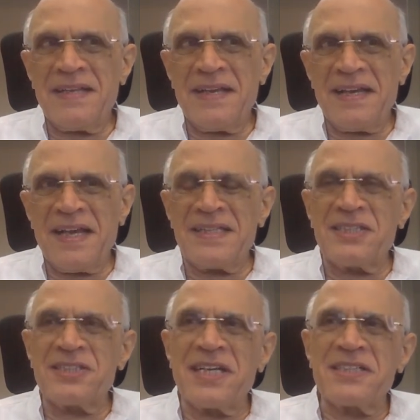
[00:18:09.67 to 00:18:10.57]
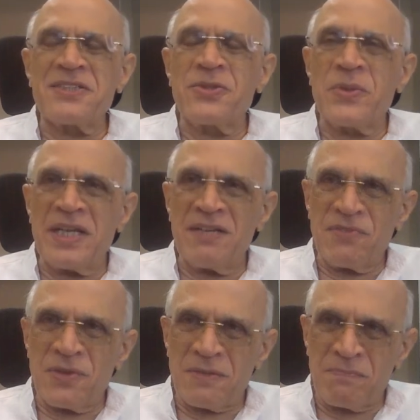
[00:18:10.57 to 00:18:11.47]
And they started going
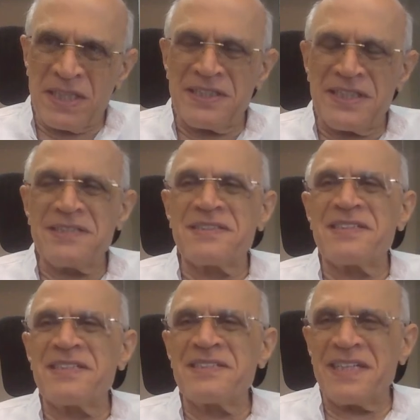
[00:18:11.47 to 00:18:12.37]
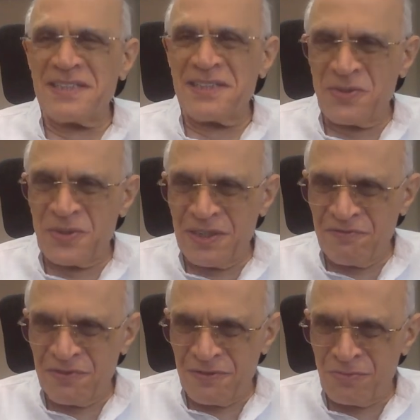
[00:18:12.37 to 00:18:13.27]
for picnics, they started going
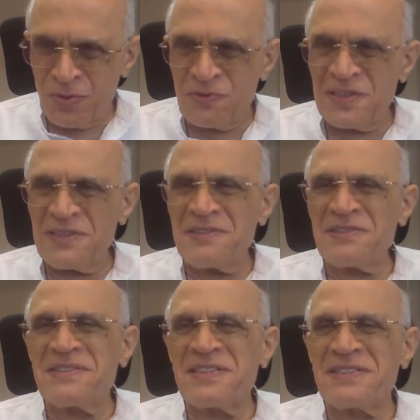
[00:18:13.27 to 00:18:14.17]
for movies,